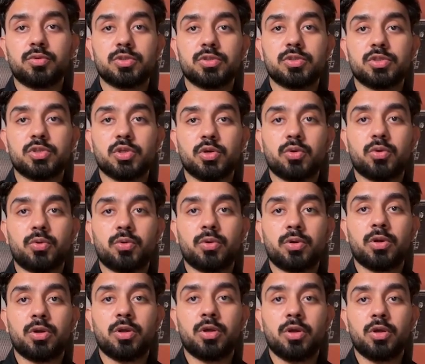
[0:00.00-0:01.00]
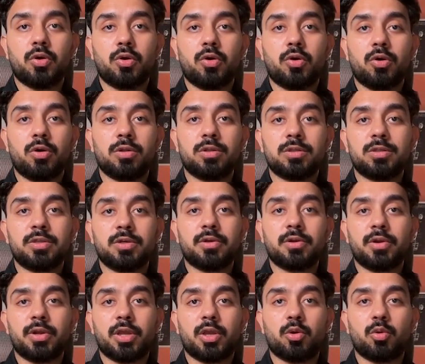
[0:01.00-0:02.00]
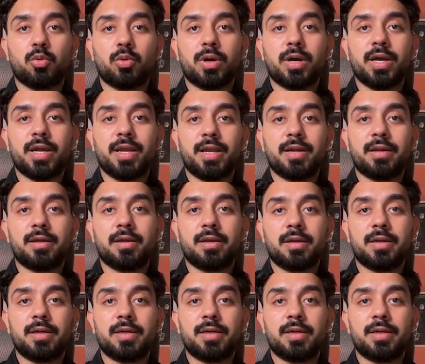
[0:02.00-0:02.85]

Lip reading: store all the required